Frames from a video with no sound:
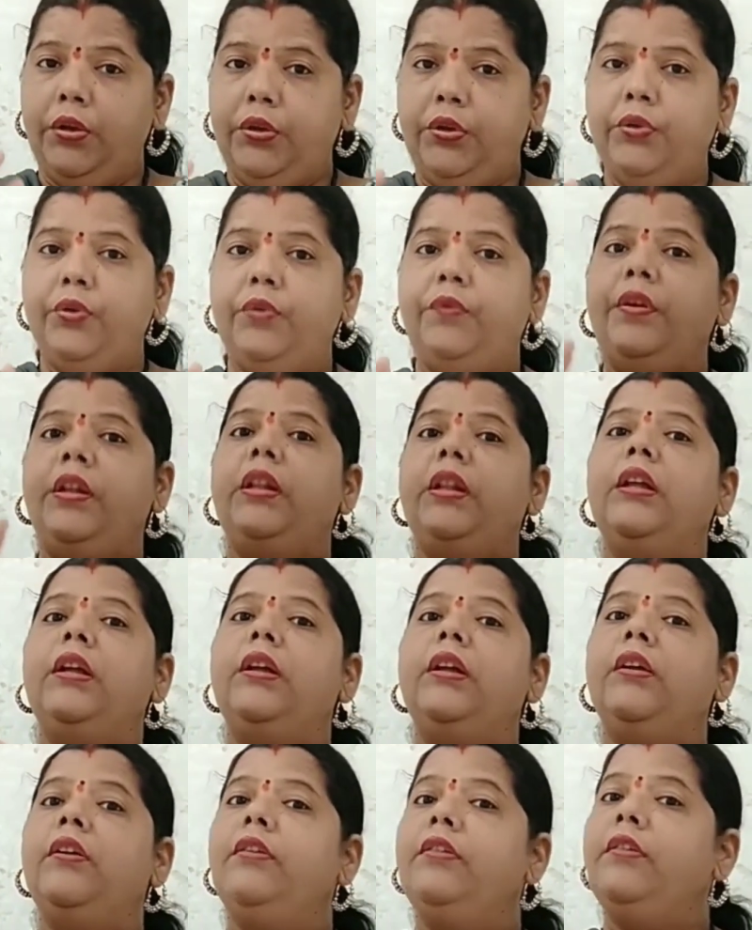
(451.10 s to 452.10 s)
you will
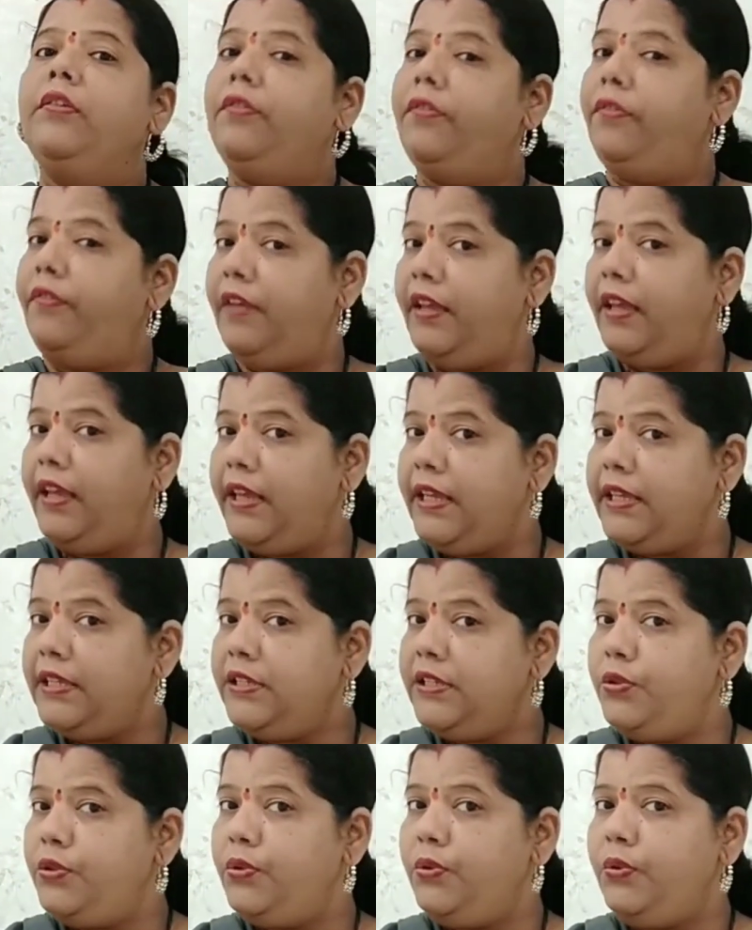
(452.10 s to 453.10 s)

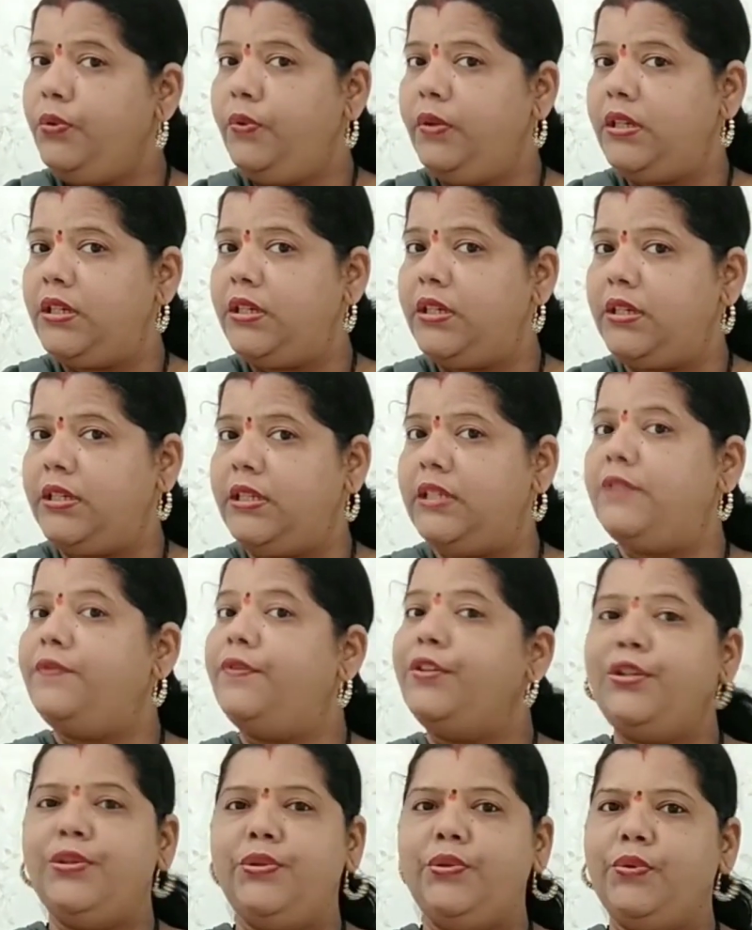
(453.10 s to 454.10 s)
face two questions.
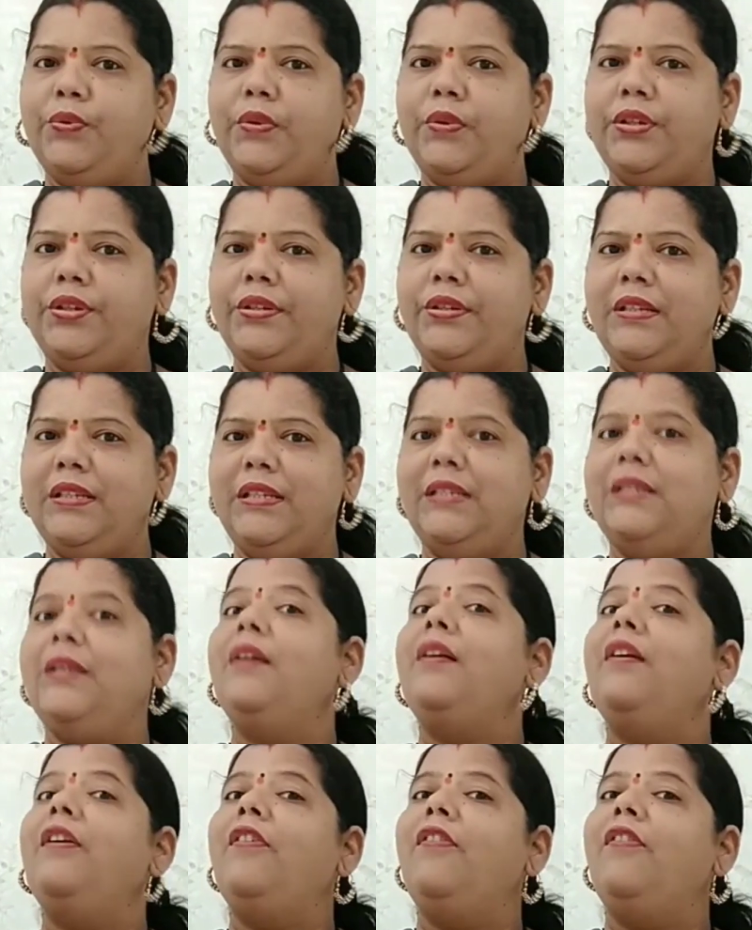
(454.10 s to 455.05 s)
Which two questions?